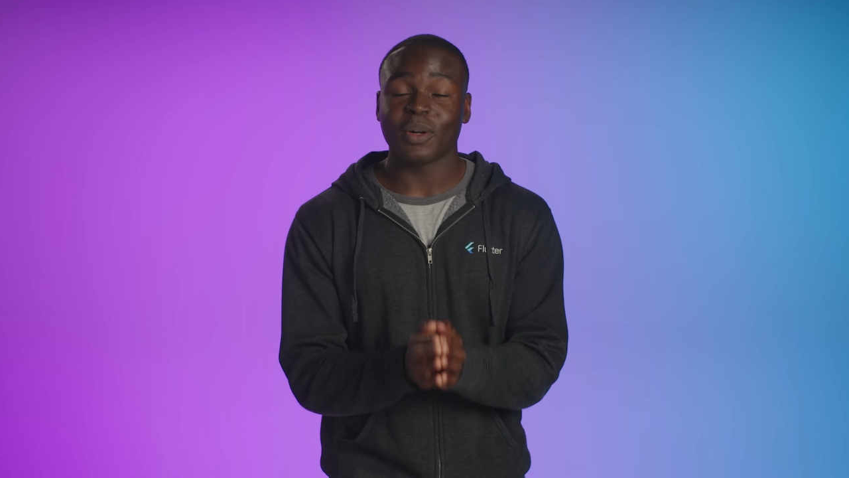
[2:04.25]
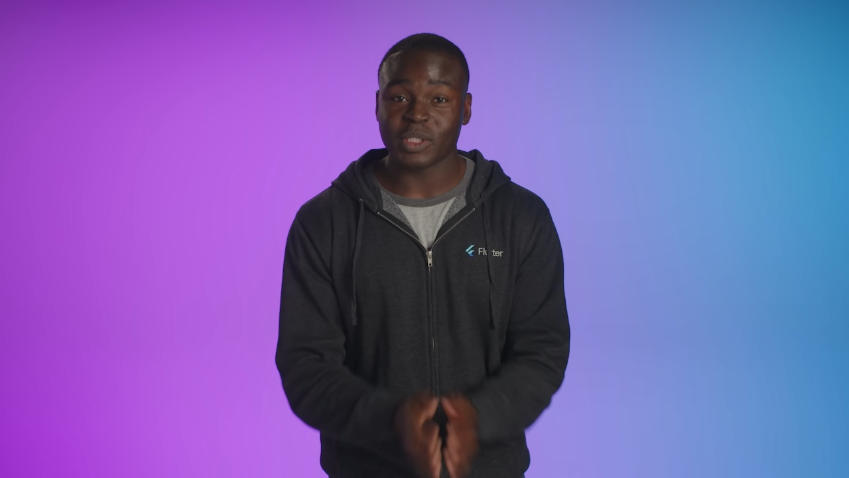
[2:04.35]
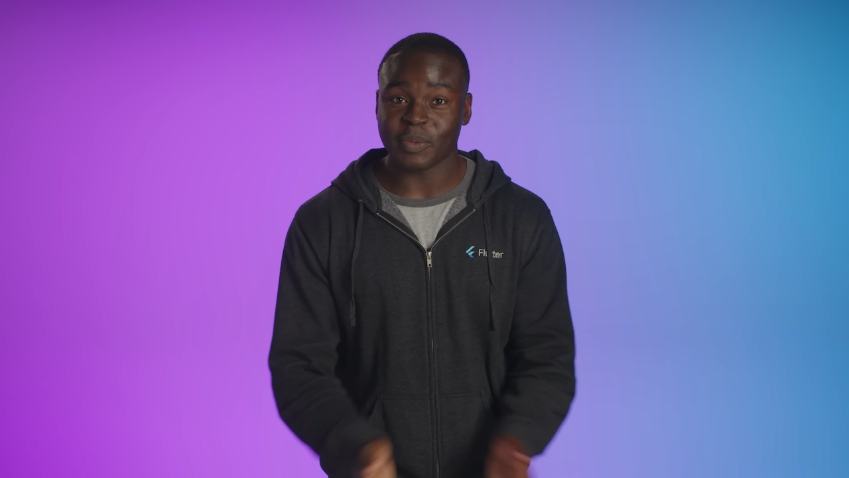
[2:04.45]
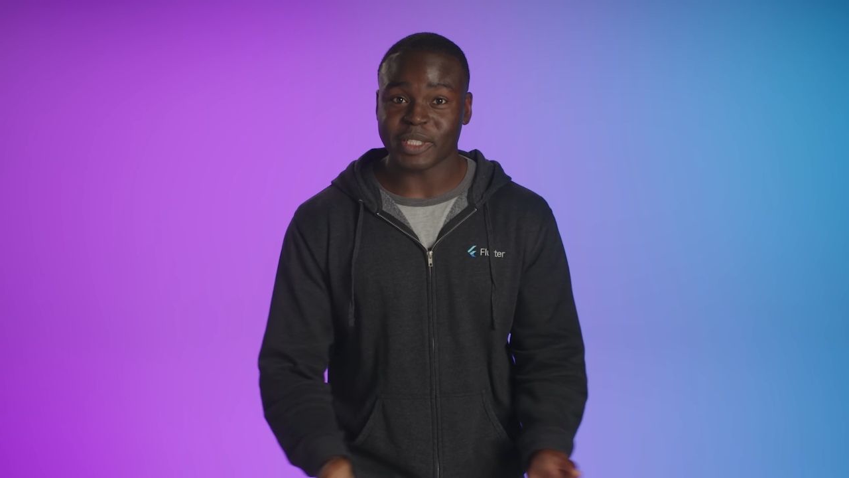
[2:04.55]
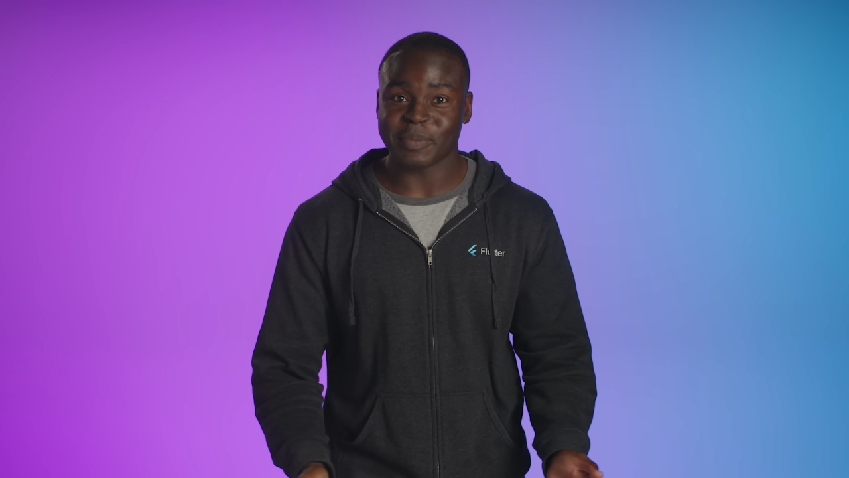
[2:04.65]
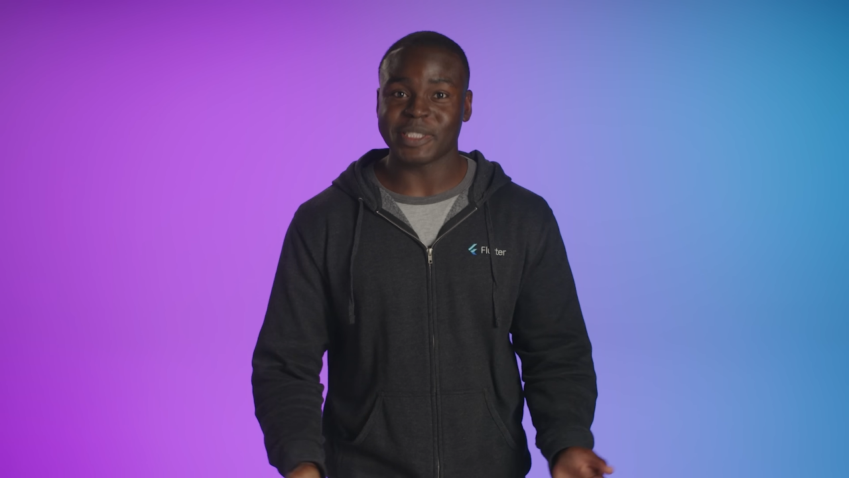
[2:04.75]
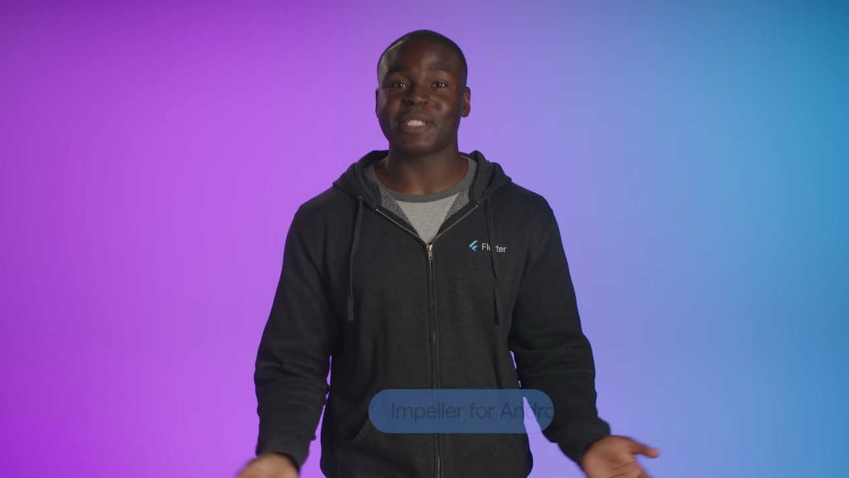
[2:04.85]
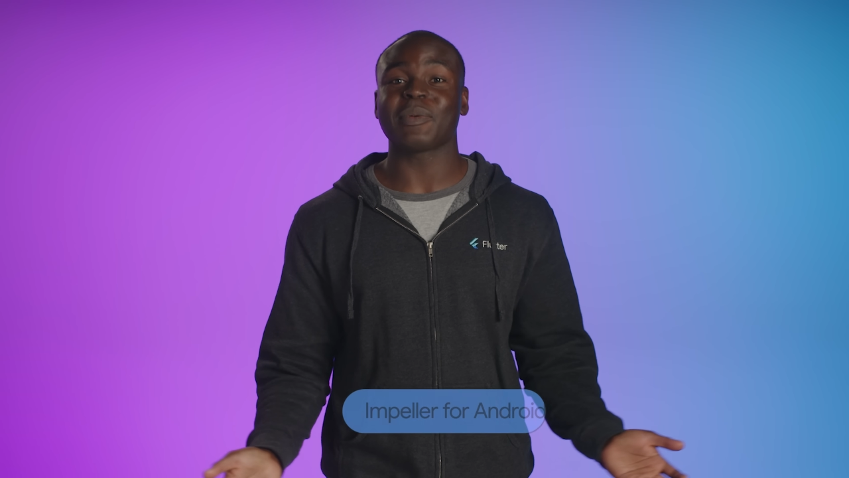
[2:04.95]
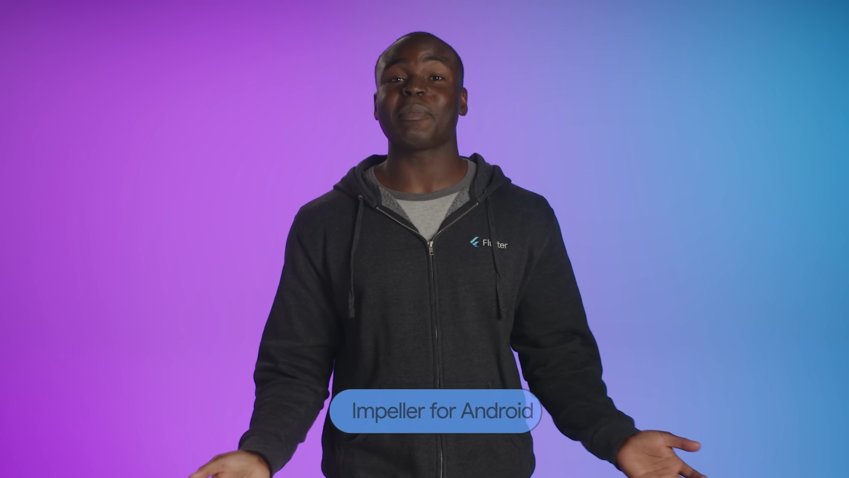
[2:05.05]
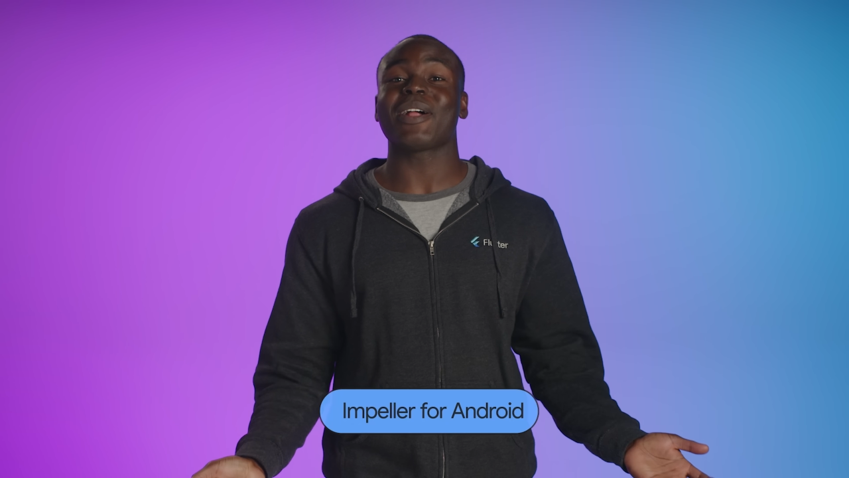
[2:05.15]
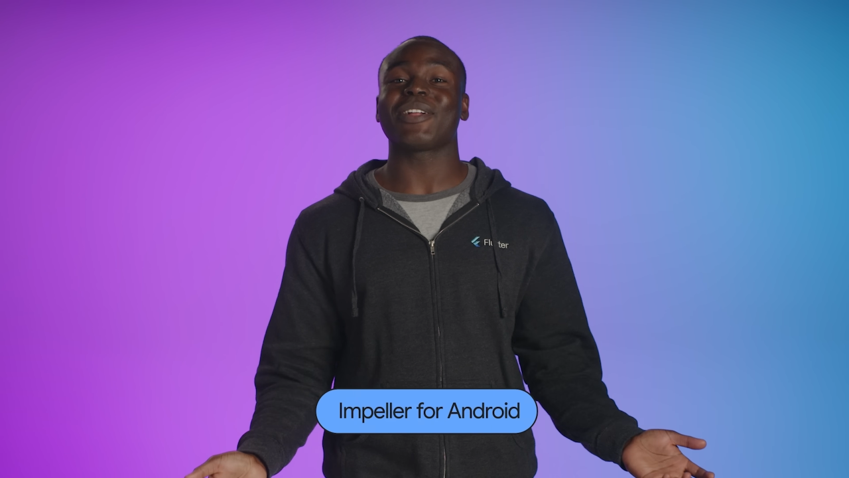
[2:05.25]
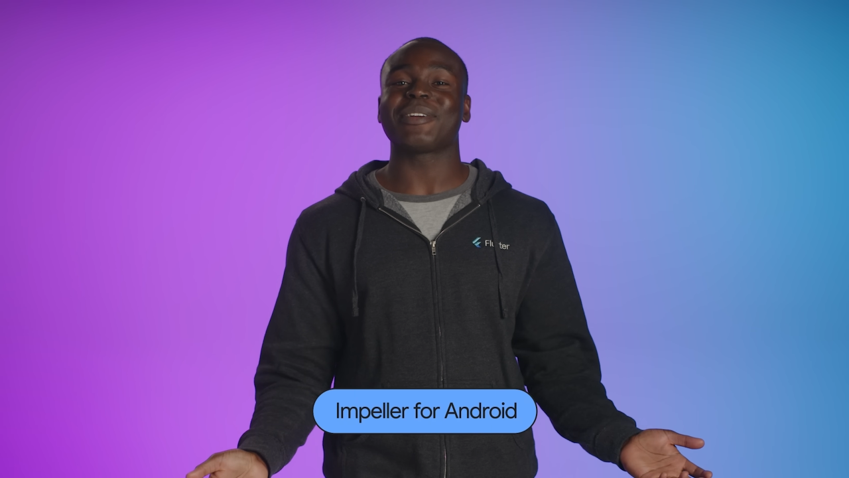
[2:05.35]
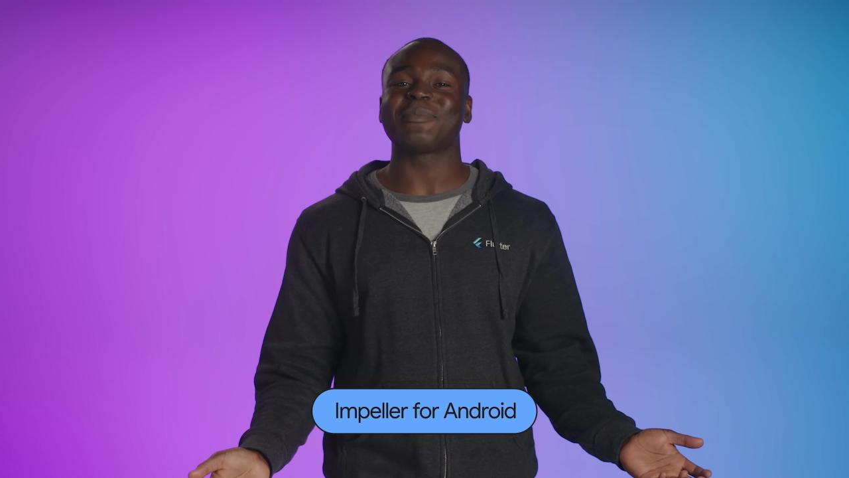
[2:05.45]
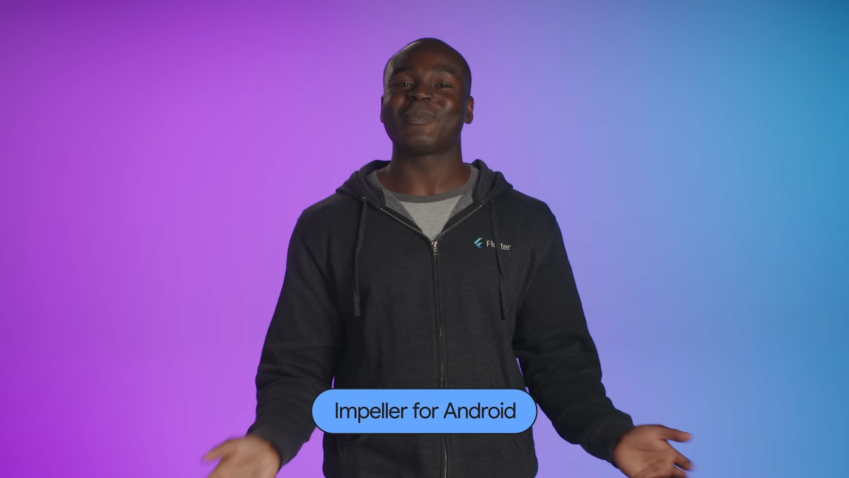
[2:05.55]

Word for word: Which brings me to Impeller,